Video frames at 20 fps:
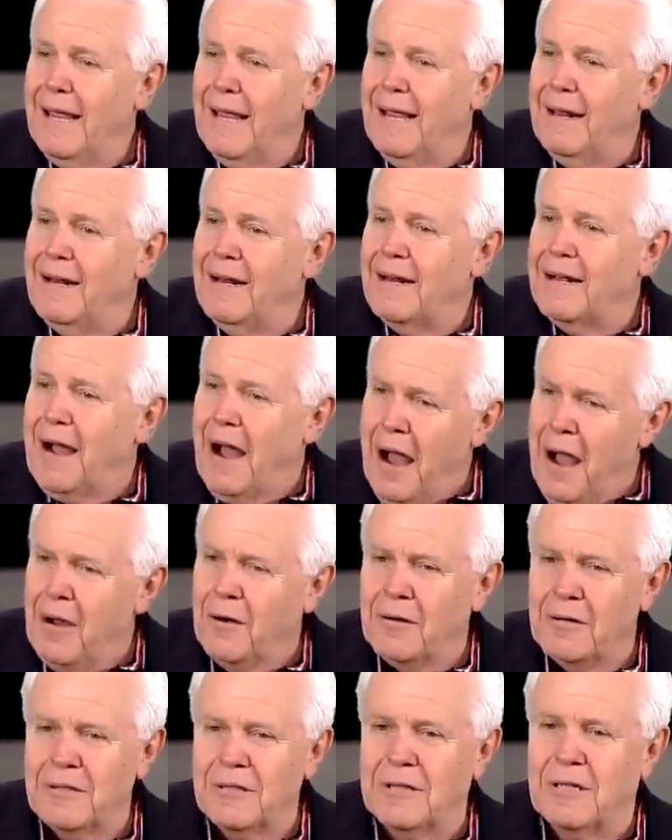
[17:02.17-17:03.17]
in
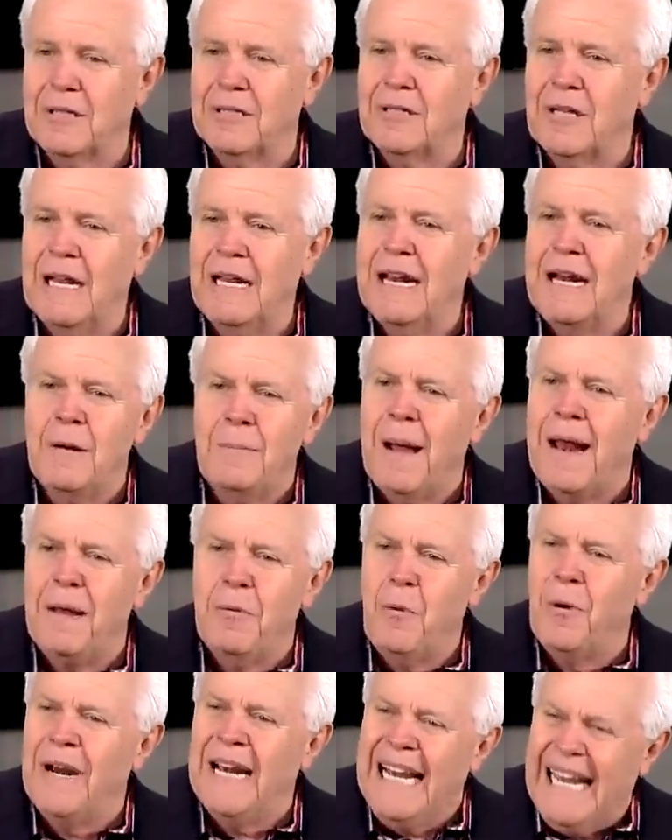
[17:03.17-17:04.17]
Congress, because not
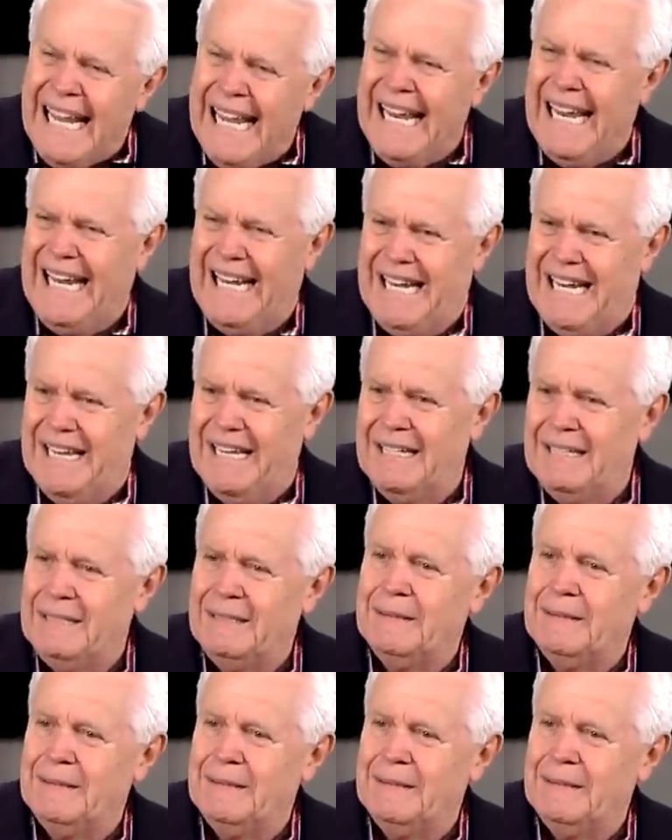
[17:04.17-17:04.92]
anybody want to lead.